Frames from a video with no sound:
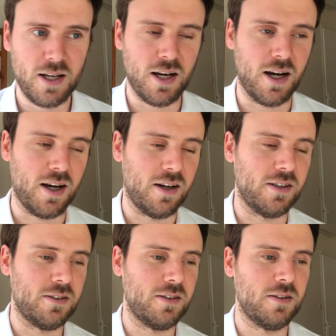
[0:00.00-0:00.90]
uh,
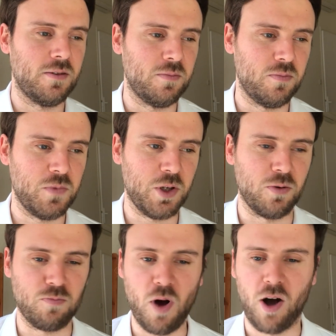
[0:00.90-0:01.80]
you
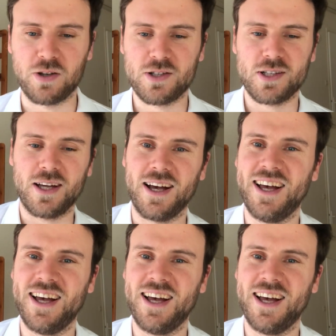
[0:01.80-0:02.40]
know, box.